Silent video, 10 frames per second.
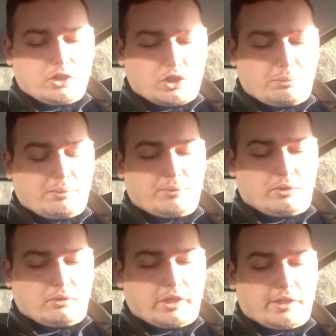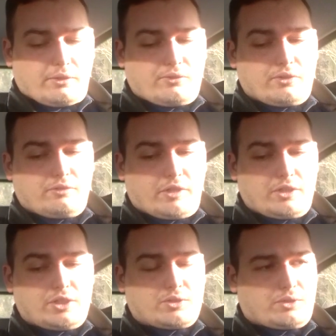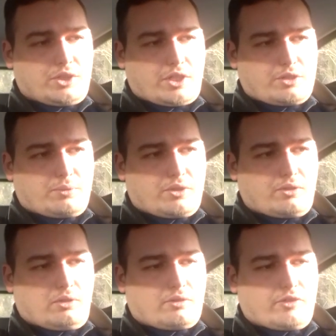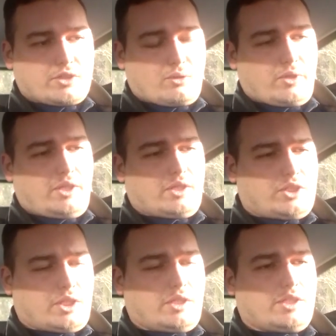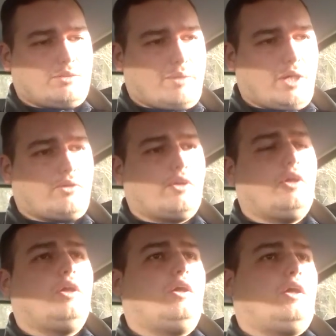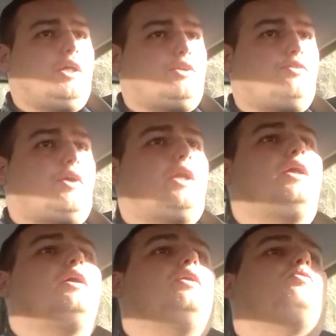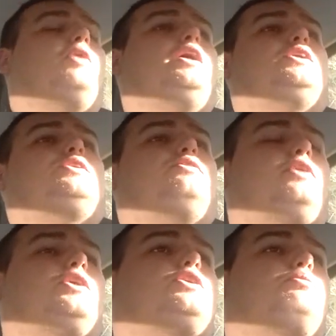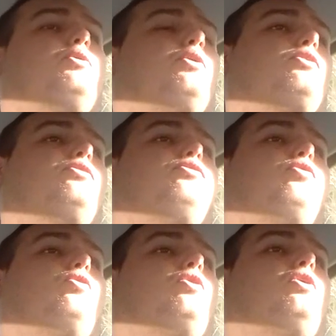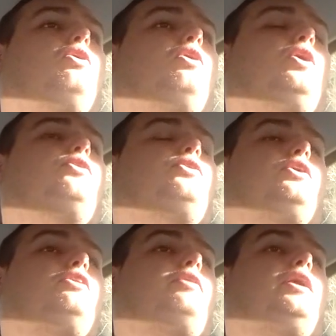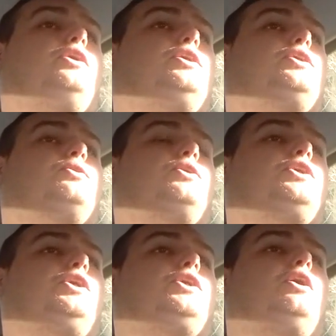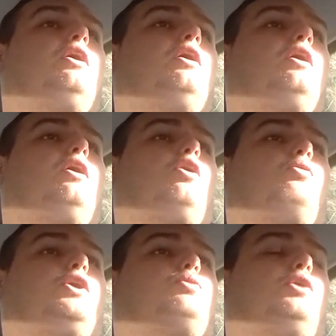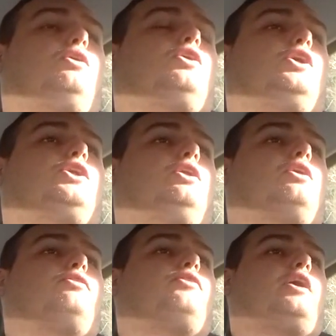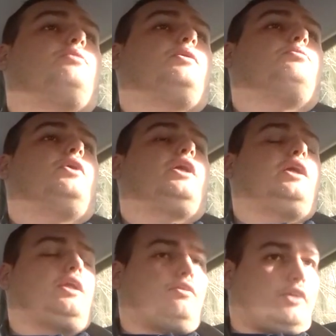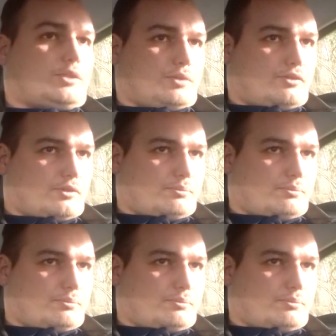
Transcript: So people are looking at alternative energy sources. That's what a lot of this green agenda is about, is finding ways to find support for alternative energy sources, which will cost a lot of time and money and investment